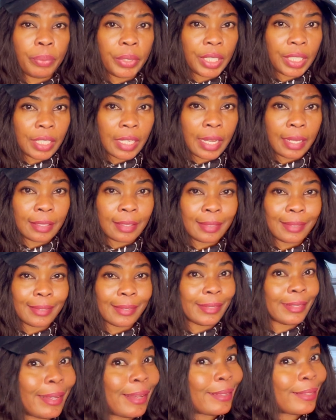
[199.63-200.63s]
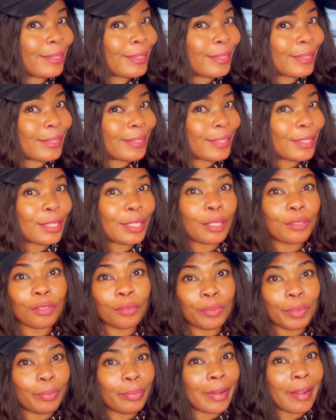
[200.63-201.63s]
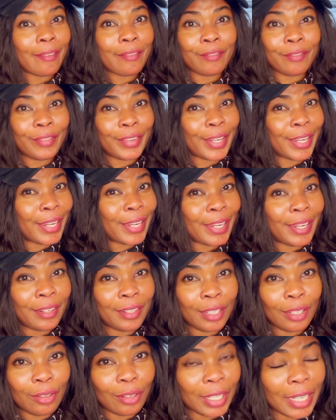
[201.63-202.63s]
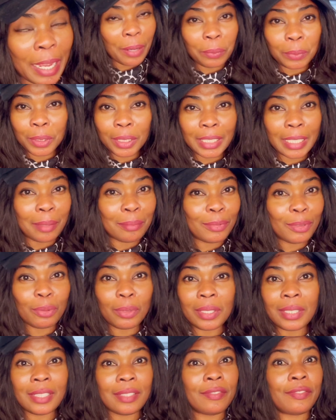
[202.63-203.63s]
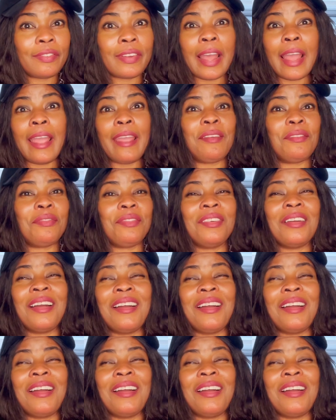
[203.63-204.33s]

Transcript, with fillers: pay tax. Yes, this set of people are very lucky. I wish I'm twenty-five.